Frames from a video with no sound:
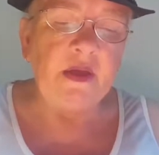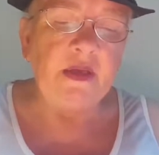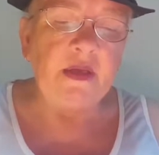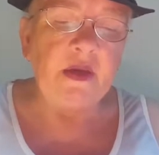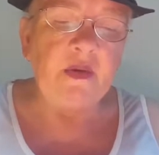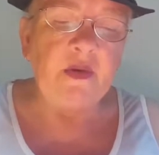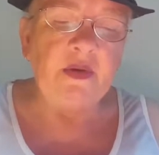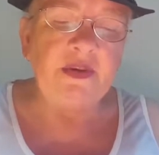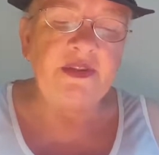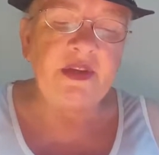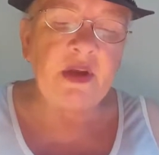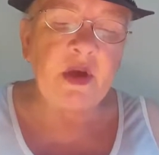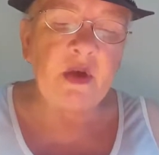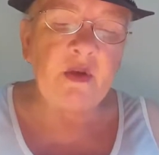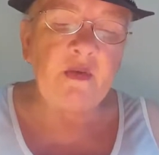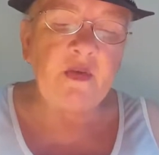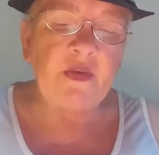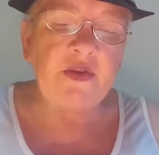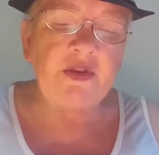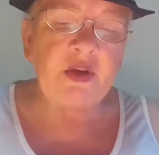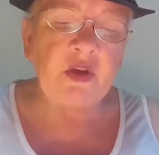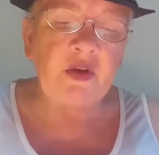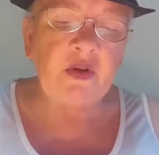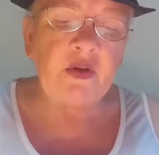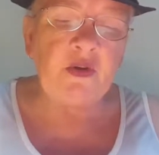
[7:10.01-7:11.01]
There is no
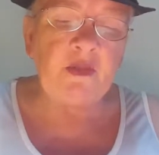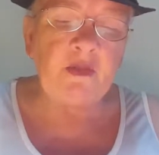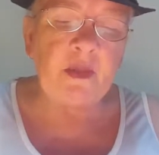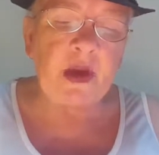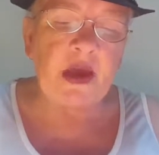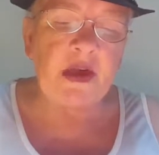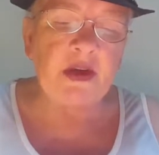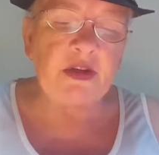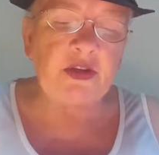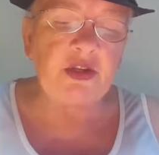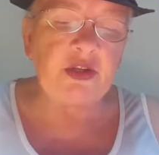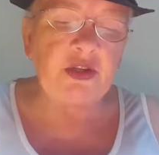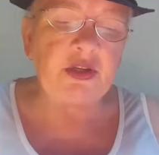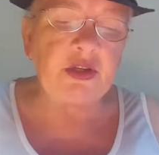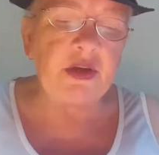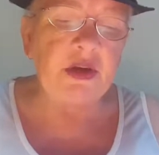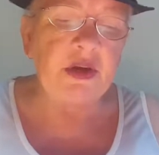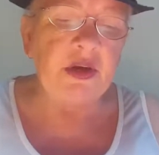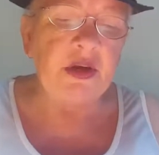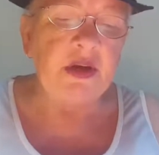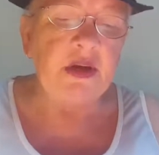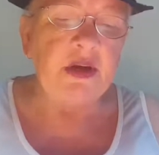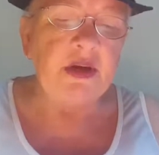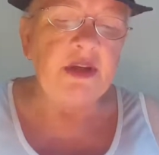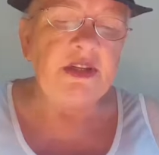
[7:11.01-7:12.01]
return match.
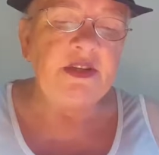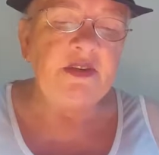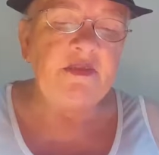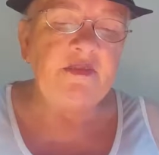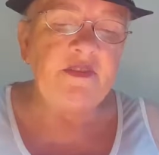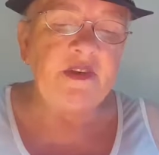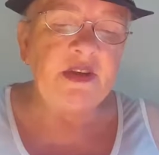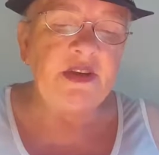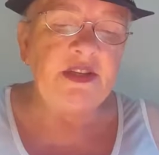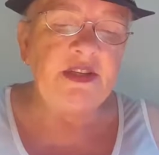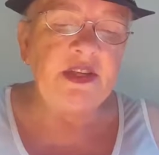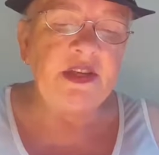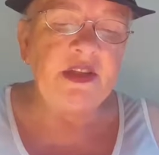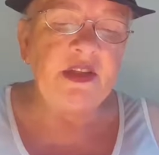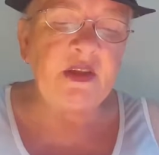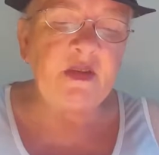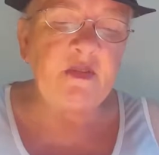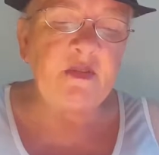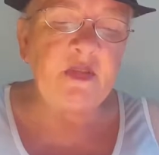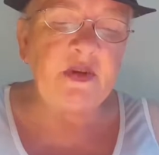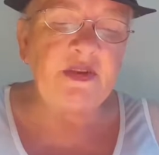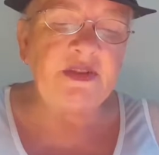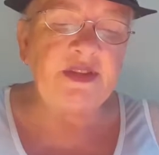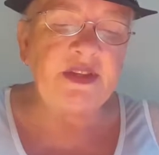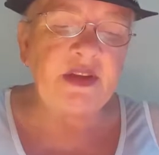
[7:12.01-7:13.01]
Defeat in the
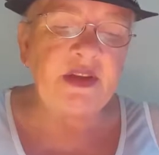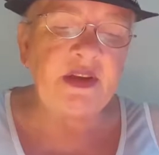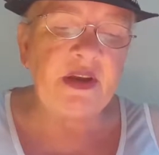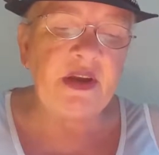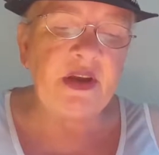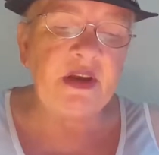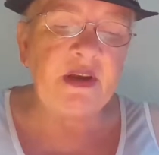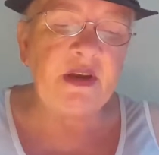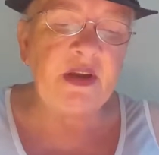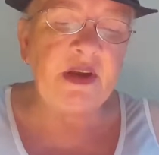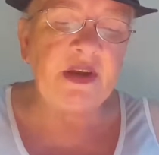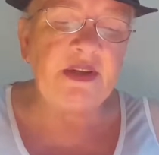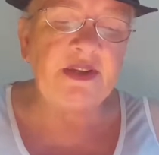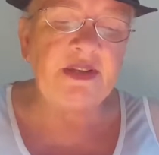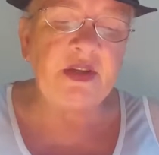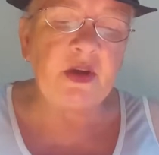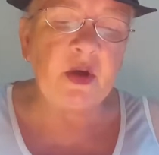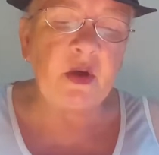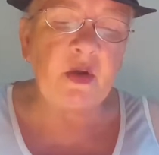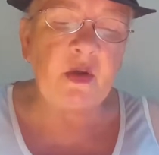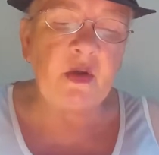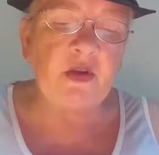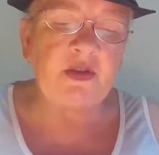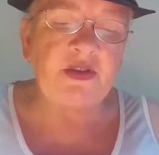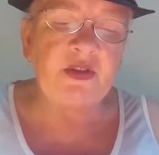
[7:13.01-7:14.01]
Presidian is
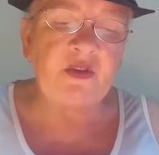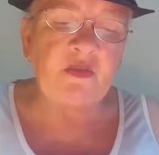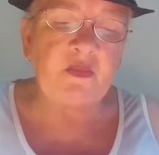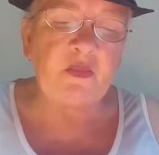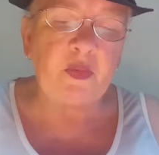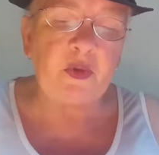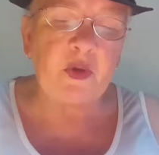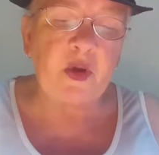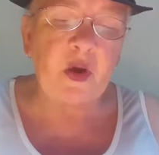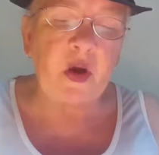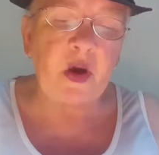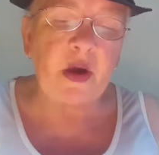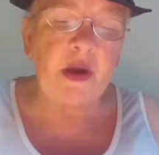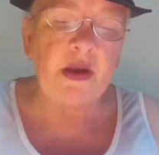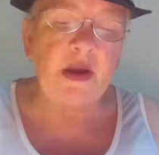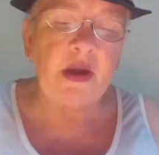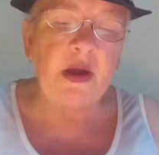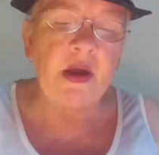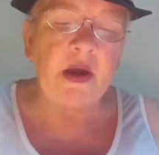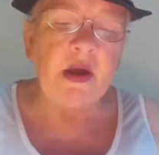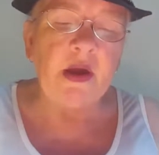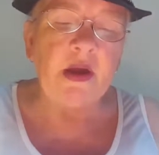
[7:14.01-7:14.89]
no loss of pride,